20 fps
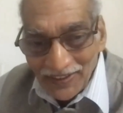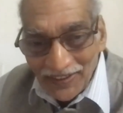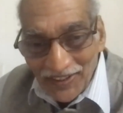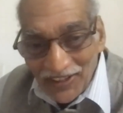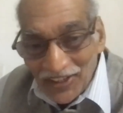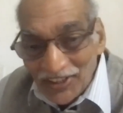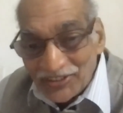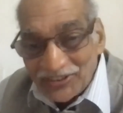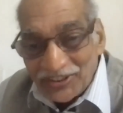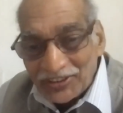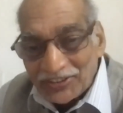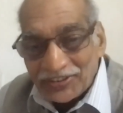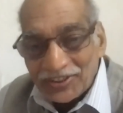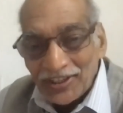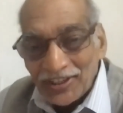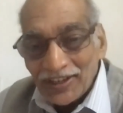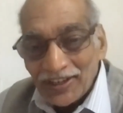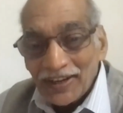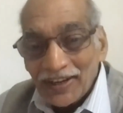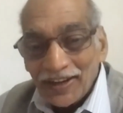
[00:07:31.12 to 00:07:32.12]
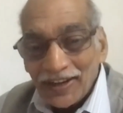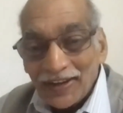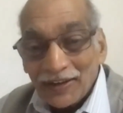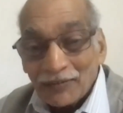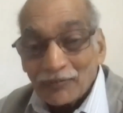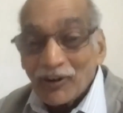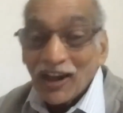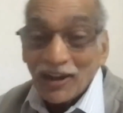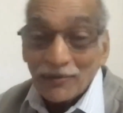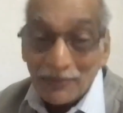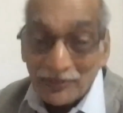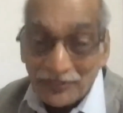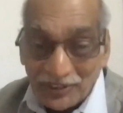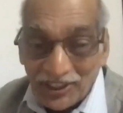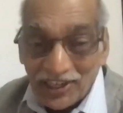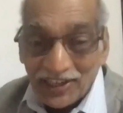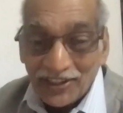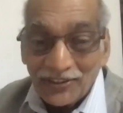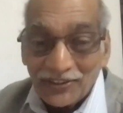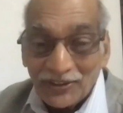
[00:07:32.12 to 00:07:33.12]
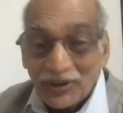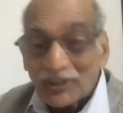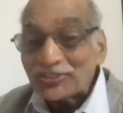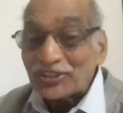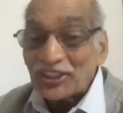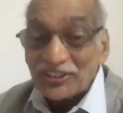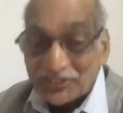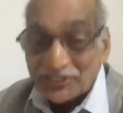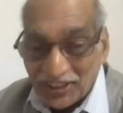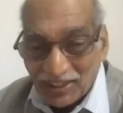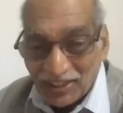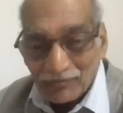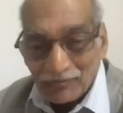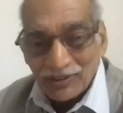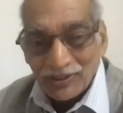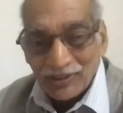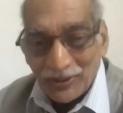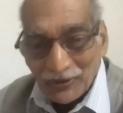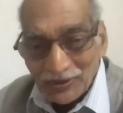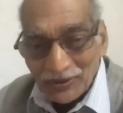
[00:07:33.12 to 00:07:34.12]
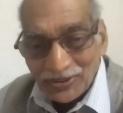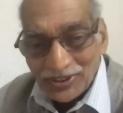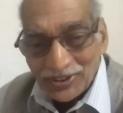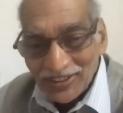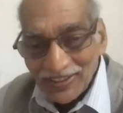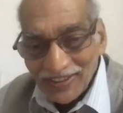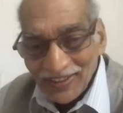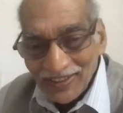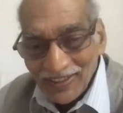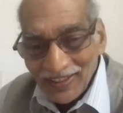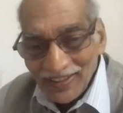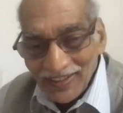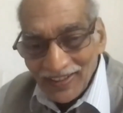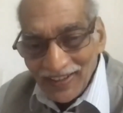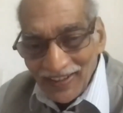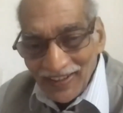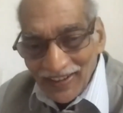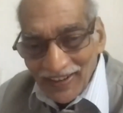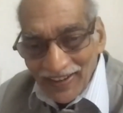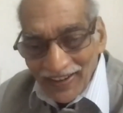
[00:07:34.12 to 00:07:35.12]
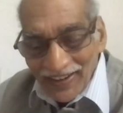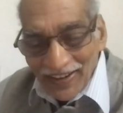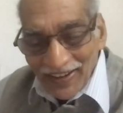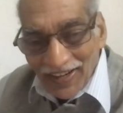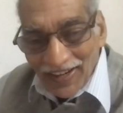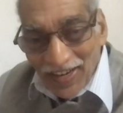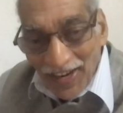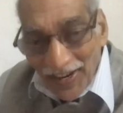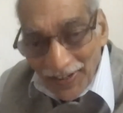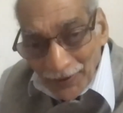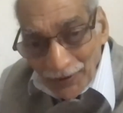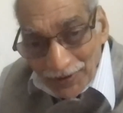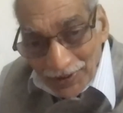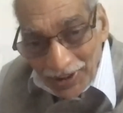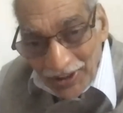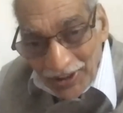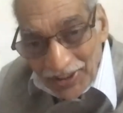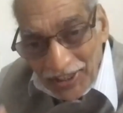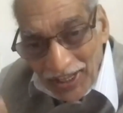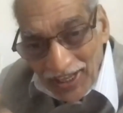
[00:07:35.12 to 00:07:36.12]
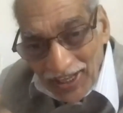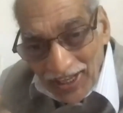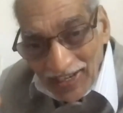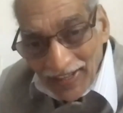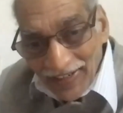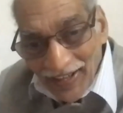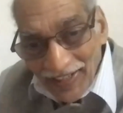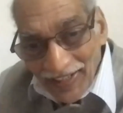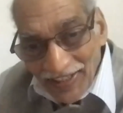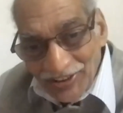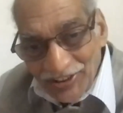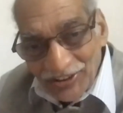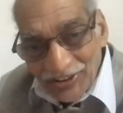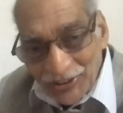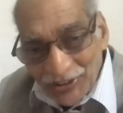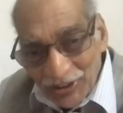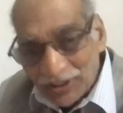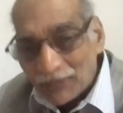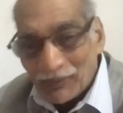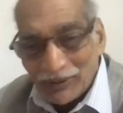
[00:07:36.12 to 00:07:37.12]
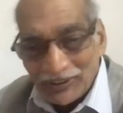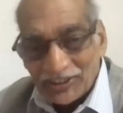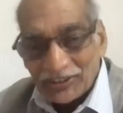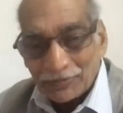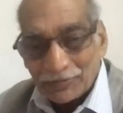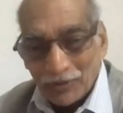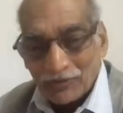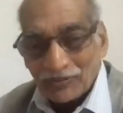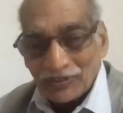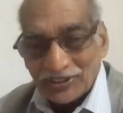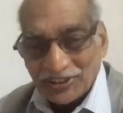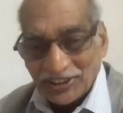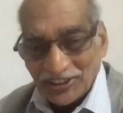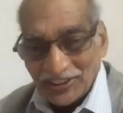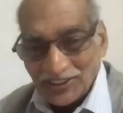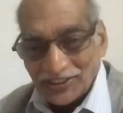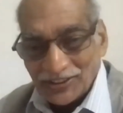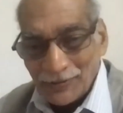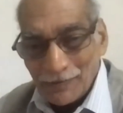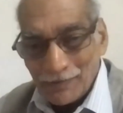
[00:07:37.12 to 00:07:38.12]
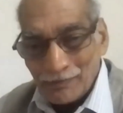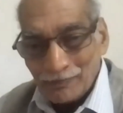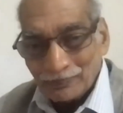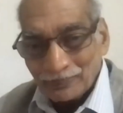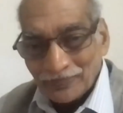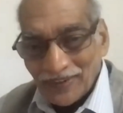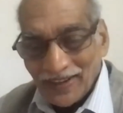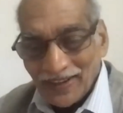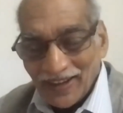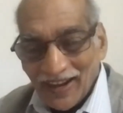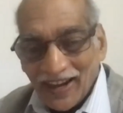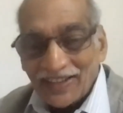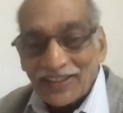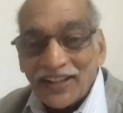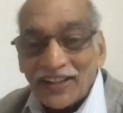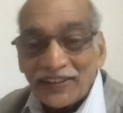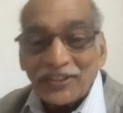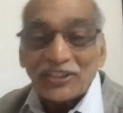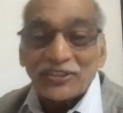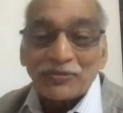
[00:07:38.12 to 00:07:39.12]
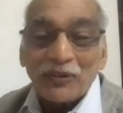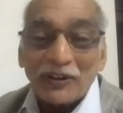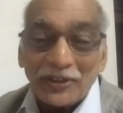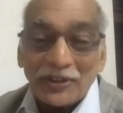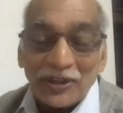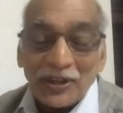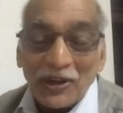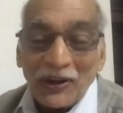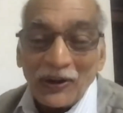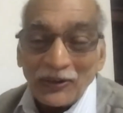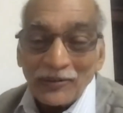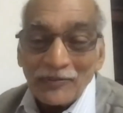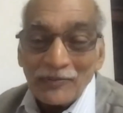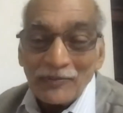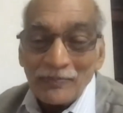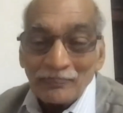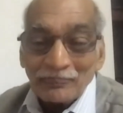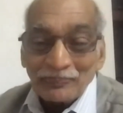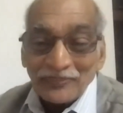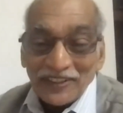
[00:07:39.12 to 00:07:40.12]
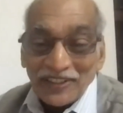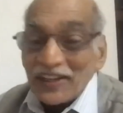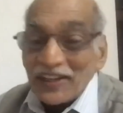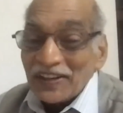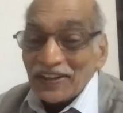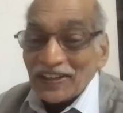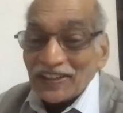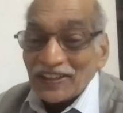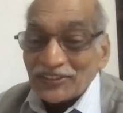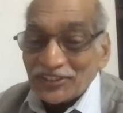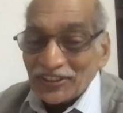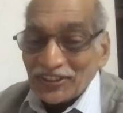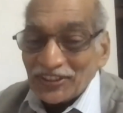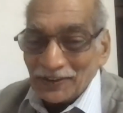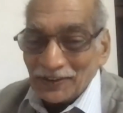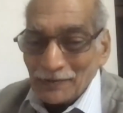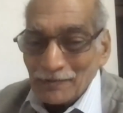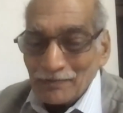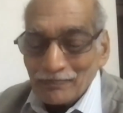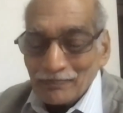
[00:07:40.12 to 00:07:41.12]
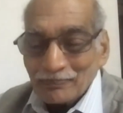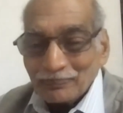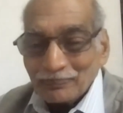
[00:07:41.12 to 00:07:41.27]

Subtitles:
Is it environmentally not sustainable growth? A kind of critical analysis of the budget provisions. And that is what we call critical thinking.